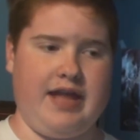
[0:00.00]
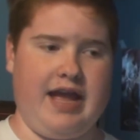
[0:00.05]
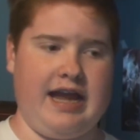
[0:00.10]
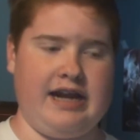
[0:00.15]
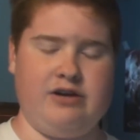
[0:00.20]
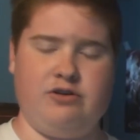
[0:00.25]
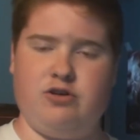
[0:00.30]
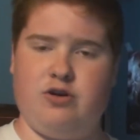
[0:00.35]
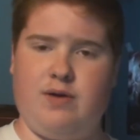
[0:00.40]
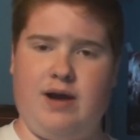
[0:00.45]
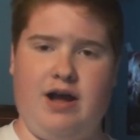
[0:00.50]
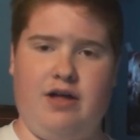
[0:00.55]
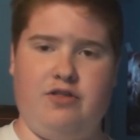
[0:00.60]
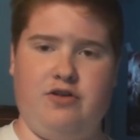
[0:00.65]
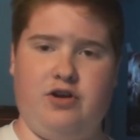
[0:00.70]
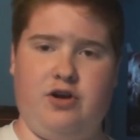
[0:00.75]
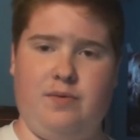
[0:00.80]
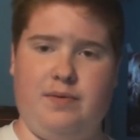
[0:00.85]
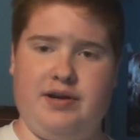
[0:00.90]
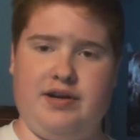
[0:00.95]
I don't know how
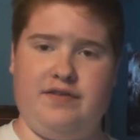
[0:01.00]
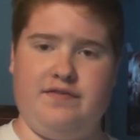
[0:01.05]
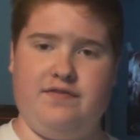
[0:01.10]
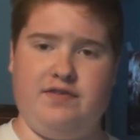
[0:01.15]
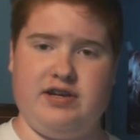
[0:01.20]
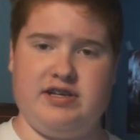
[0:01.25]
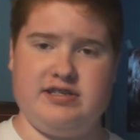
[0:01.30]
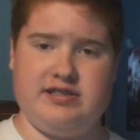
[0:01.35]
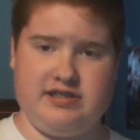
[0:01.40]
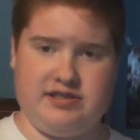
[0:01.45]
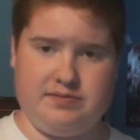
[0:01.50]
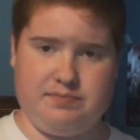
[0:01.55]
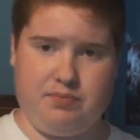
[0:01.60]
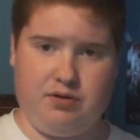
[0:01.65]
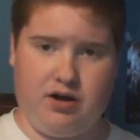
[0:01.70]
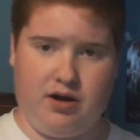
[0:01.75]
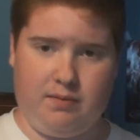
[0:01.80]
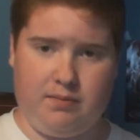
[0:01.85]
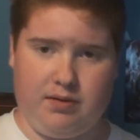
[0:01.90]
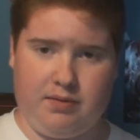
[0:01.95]
they're going to fix this
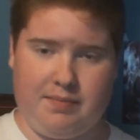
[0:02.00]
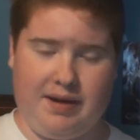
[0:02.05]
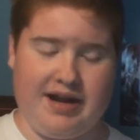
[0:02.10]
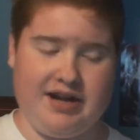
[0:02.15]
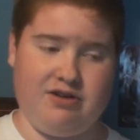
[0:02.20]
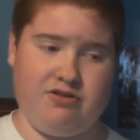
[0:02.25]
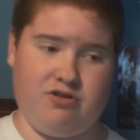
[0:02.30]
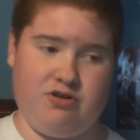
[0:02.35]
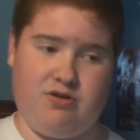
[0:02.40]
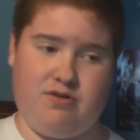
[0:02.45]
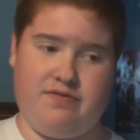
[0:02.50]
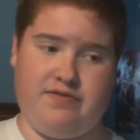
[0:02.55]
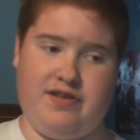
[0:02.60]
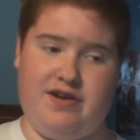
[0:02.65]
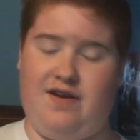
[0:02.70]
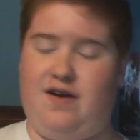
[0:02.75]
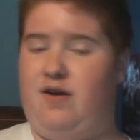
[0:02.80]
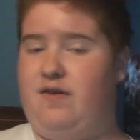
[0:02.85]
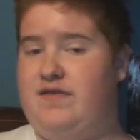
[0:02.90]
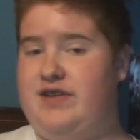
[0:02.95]
problem. I don't know if
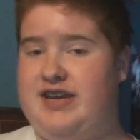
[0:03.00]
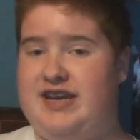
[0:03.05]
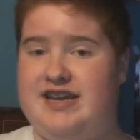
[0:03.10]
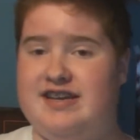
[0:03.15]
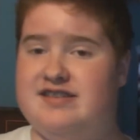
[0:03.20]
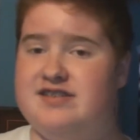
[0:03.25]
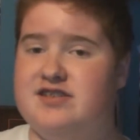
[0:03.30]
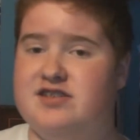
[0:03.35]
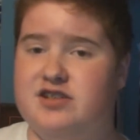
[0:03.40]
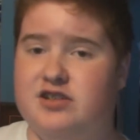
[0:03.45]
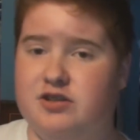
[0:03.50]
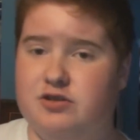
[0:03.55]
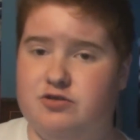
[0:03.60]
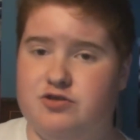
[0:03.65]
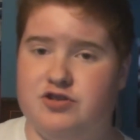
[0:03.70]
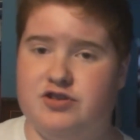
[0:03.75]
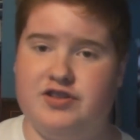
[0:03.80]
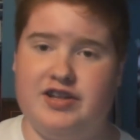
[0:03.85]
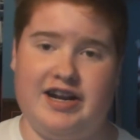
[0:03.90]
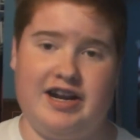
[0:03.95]
there already is a
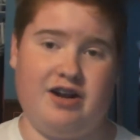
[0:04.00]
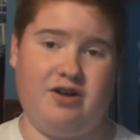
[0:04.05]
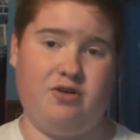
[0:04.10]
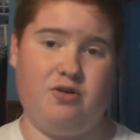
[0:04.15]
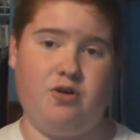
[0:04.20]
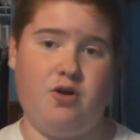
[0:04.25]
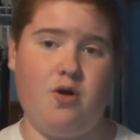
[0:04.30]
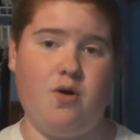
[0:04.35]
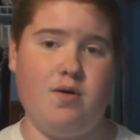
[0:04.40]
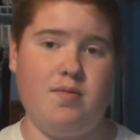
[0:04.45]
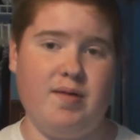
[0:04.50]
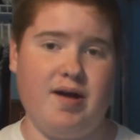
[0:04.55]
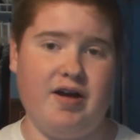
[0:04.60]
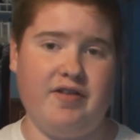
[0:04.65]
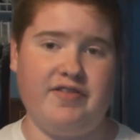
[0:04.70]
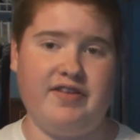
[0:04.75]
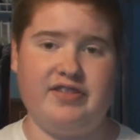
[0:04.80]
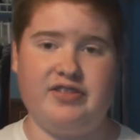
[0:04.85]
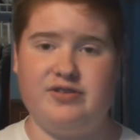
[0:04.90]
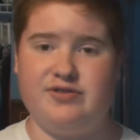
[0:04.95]
solution that I don't know
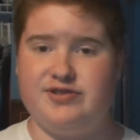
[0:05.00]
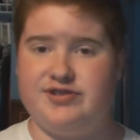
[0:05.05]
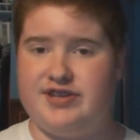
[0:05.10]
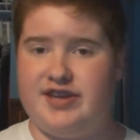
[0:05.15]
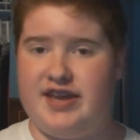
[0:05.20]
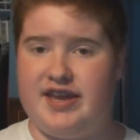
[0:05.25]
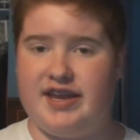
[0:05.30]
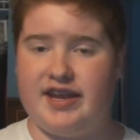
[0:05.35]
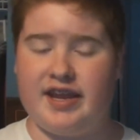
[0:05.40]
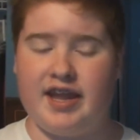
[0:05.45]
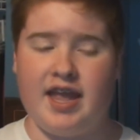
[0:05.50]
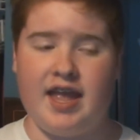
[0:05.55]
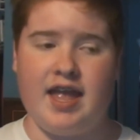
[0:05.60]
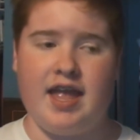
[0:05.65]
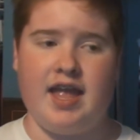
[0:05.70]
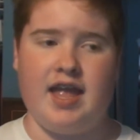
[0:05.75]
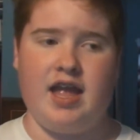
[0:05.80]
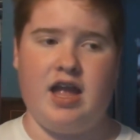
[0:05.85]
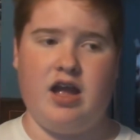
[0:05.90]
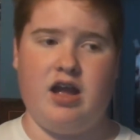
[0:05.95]
about that they're saying.
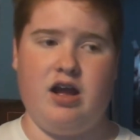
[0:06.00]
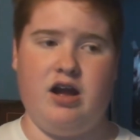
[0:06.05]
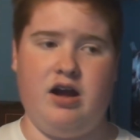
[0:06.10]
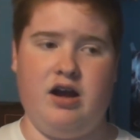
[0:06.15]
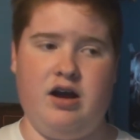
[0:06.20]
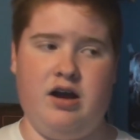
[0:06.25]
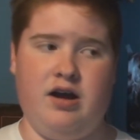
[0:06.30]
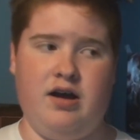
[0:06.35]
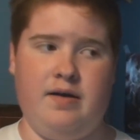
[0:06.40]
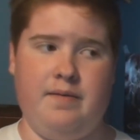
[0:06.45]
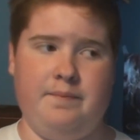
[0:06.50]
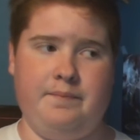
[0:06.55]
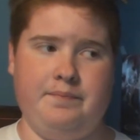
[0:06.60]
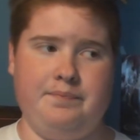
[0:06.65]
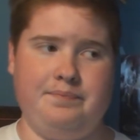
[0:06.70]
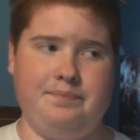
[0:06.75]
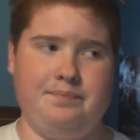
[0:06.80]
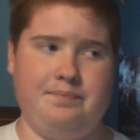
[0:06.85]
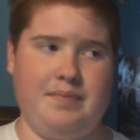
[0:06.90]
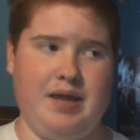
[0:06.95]

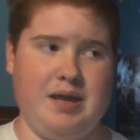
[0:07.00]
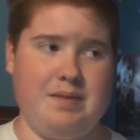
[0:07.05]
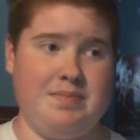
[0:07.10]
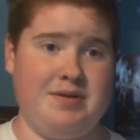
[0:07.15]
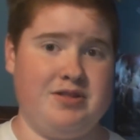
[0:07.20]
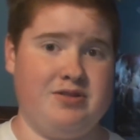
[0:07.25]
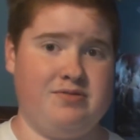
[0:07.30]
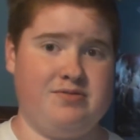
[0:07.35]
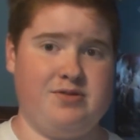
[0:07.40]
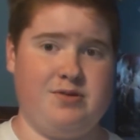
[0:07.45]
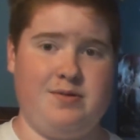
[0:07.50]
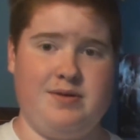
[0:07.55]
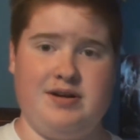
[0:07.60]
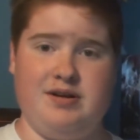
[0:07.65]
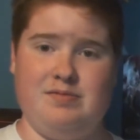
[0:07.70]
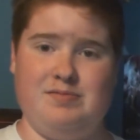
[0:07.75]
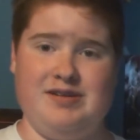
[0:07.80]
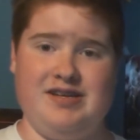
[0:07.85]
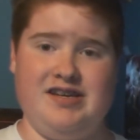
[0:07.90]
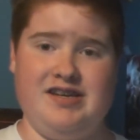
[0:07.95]
Maybe there's
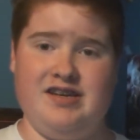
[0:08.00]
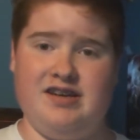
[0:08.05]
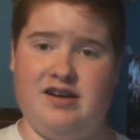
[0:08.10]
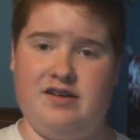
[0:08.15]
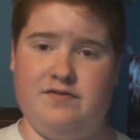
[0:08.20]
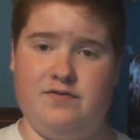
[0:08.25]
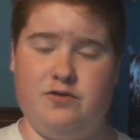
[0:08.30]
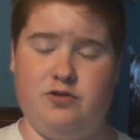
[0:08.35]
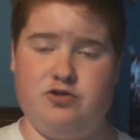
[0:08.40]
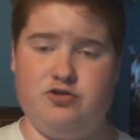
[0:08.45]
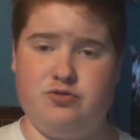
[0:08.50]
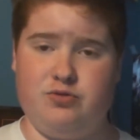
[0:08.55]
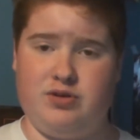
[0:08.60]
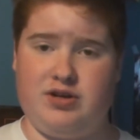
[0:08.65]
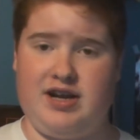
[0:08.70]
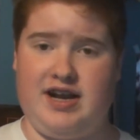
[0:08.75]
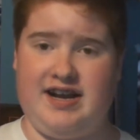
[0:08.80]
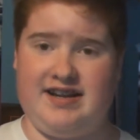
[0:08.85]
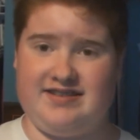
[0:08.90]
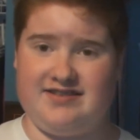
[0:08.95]
going to be a virtual
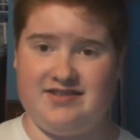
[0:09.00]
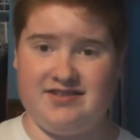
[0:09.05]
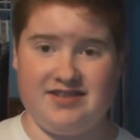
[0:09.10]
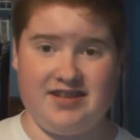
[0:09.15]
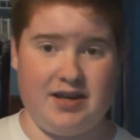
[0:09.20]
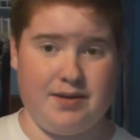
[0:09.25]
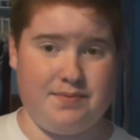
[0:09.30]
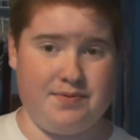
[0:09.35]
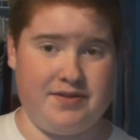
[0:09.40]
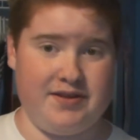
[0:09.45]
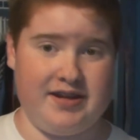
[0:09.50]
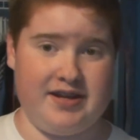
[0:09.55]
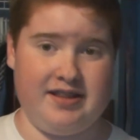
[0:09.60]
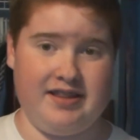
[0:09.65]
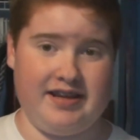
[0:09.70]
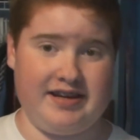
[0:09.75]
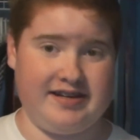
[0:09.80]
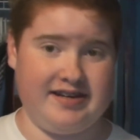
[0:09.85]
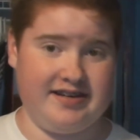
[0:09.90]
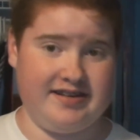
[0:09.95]
console type thing
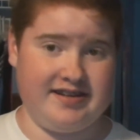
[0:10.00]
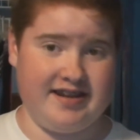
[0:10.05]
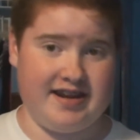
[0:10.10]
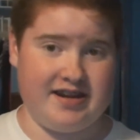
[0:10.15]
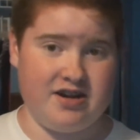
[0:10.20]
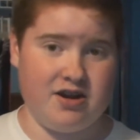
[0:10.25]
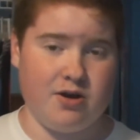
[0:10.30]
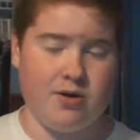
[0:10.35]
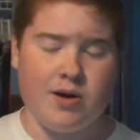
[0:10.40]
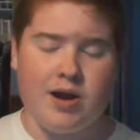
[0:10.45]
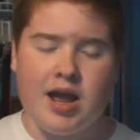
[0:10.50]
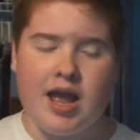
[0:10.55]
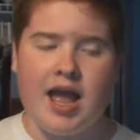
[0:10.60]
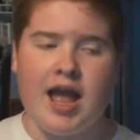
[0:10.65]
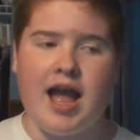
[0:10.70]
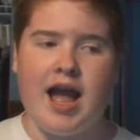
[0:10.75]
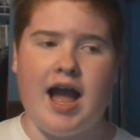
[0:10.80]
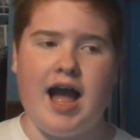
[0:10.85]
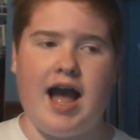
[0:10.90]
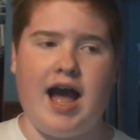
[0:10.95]
like Nintendo.
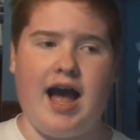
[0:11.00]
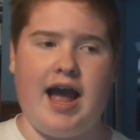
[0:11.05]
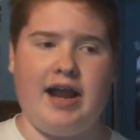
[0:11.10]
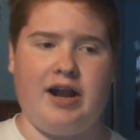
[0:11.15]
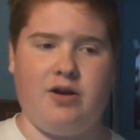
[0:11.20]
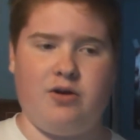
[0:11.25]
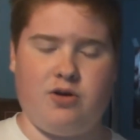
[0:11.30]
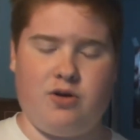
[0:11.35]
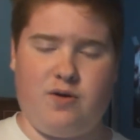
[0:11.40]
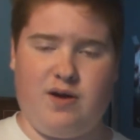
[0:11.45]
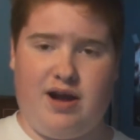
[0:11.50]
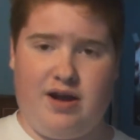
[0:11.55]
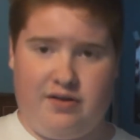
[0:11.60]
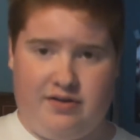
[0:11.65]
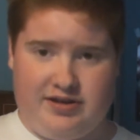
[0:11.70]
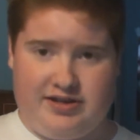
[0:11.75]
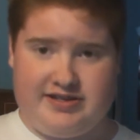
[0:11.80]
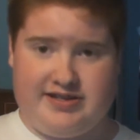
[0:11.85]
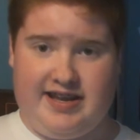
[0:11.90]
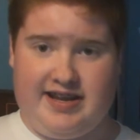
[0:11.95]
I don't know how
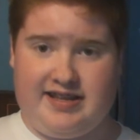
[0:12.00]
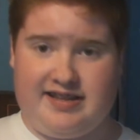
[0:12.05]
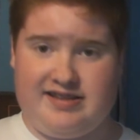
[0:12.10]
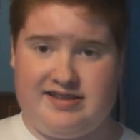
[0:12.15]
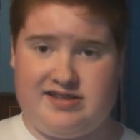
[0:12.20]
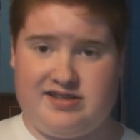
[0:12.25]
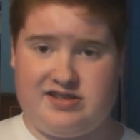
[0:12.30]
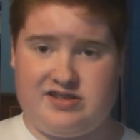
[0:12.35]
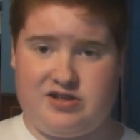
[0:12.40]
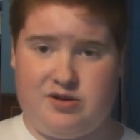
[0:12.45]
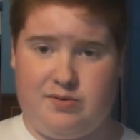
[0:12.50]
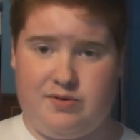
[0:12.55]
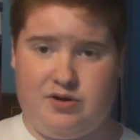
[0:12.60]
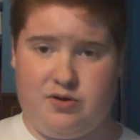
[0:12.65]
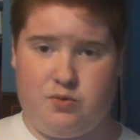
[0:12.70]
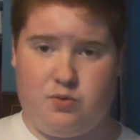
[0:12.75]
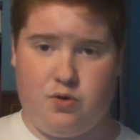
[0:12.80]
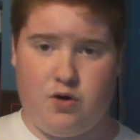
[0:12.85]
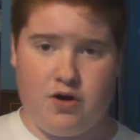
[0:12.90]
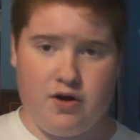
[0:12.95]
exactly this is going
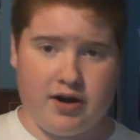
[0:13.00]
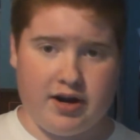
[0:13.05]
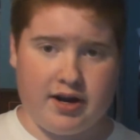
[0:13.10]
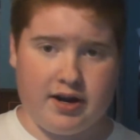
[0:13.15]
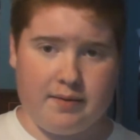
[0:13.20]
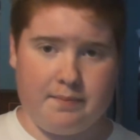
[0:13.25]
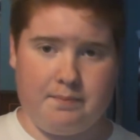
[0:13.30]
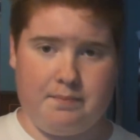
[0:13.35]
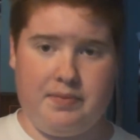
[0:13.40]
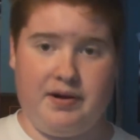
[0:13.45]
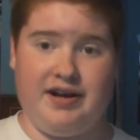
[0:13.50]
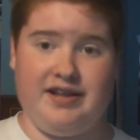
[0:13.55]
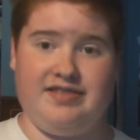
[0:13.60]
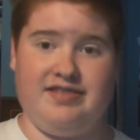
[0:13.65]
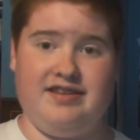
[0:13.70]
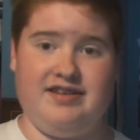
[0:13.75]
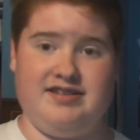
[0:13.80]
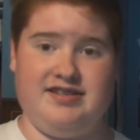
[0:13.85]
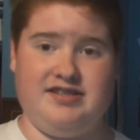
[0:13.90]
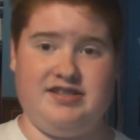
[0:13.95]
to work,
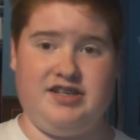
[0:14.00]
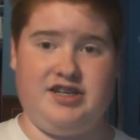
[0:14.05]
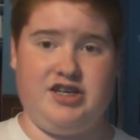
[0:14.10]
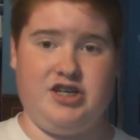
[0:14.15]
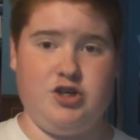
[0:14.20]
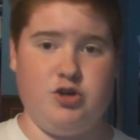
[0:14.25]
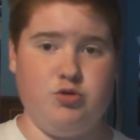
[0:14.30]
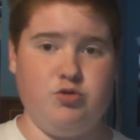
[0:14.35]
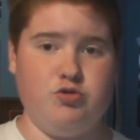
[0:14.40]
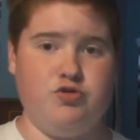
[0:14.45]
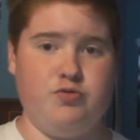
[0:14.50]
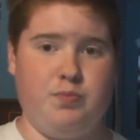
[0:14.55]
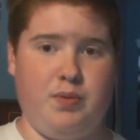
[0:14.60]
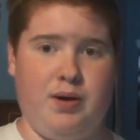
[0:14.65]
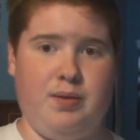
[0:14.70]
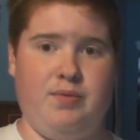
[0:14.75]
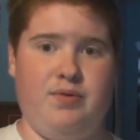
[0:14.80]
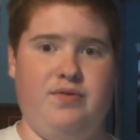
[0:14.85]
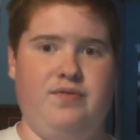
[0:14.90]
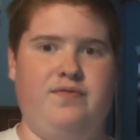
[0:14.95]
but this is a huge
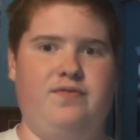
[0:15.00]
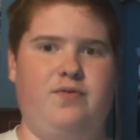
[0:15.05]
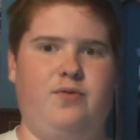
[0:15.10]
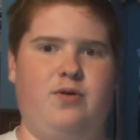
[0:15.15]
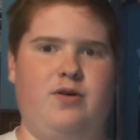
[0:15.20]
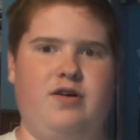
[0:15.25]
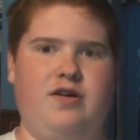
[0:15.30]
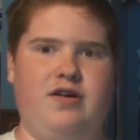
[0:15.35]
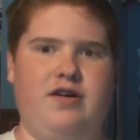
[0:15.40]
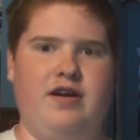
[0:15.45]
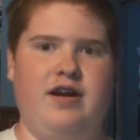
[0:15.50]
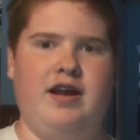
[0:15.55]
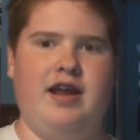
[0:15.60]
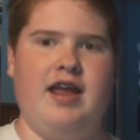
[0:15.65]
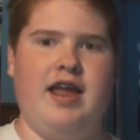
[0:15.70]
bummer for